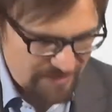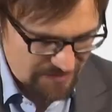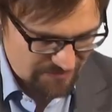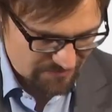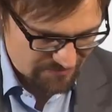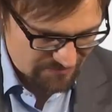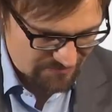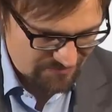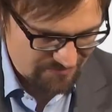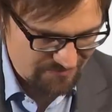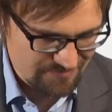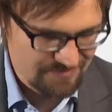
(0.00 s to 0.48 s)

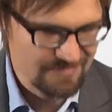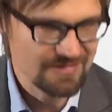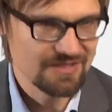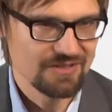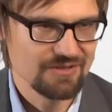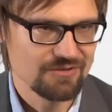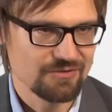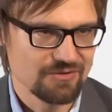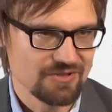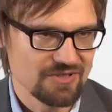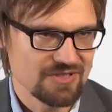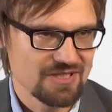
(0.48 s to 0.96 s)
in
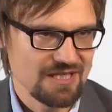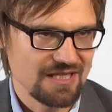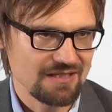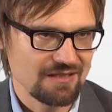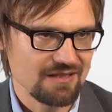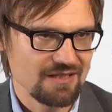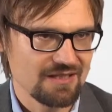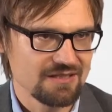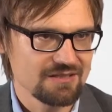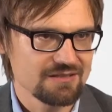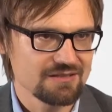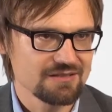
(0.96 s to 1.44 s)
into this
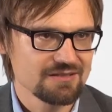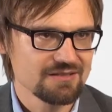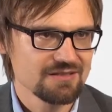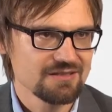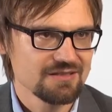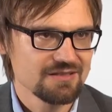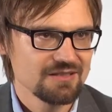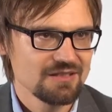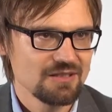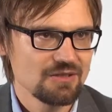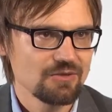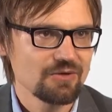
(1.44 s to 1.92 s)
atlas,
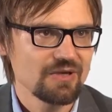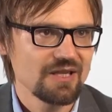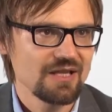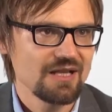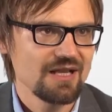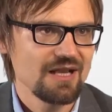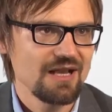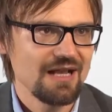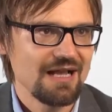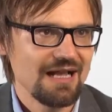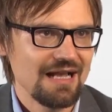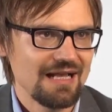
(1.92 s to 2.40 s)

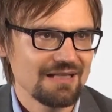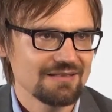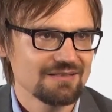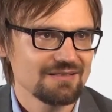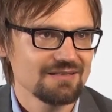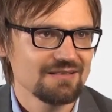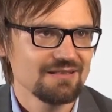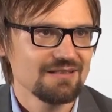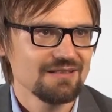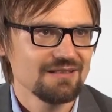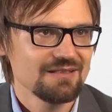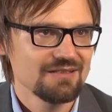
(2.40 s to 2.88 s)
looking
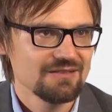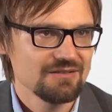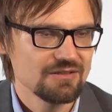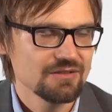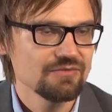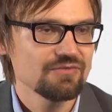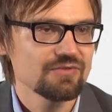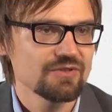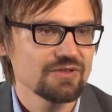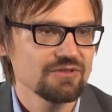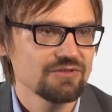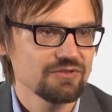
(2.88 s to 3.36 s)
at
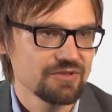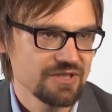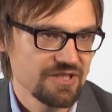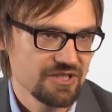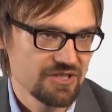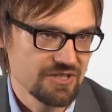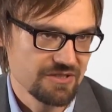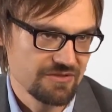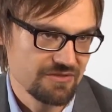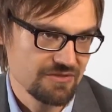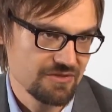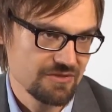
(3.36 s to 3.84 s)
different
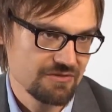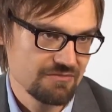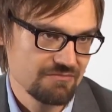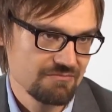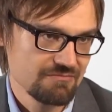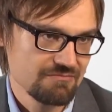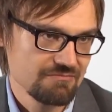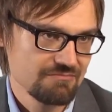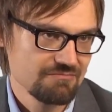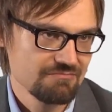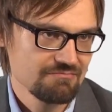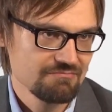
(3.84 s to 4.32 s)
regions.
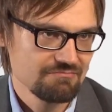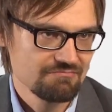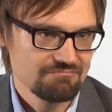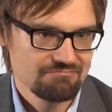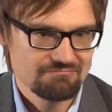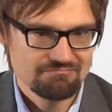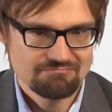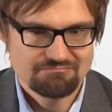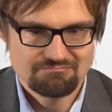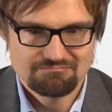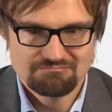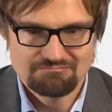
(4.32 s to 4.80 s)

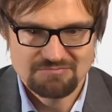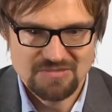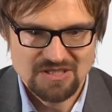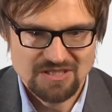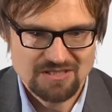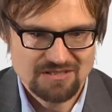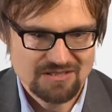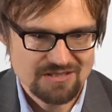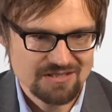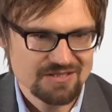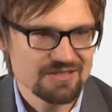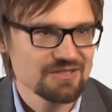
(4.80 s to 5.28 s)

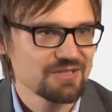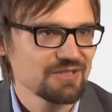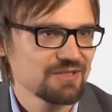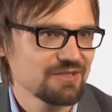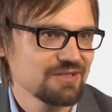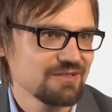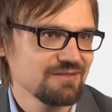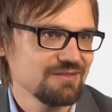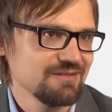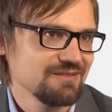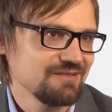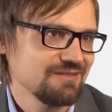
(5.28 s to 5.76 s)
This
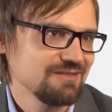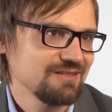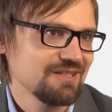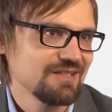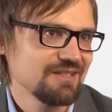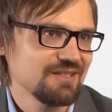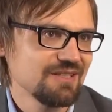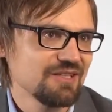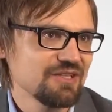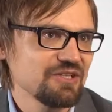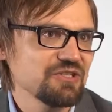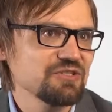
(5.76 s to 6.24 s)
is
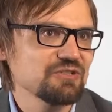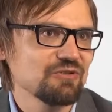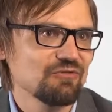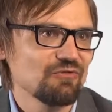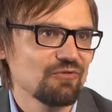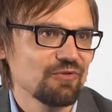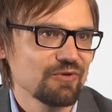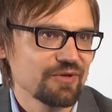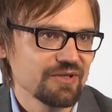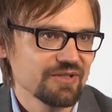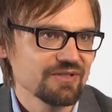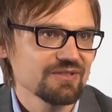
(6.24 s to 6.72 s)
the reason
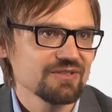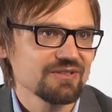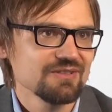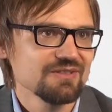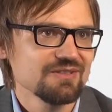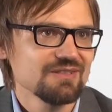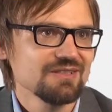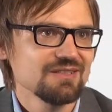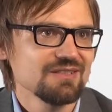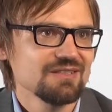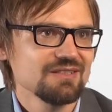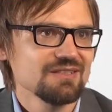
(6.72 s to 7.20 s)
for it
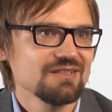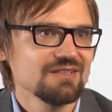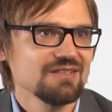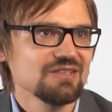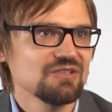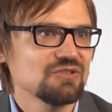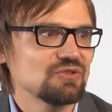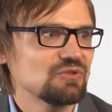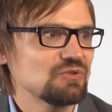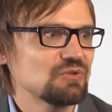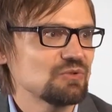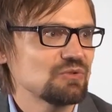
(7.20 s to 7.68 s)

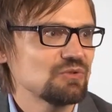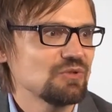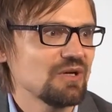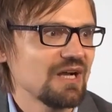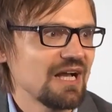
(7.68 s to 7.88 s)
is to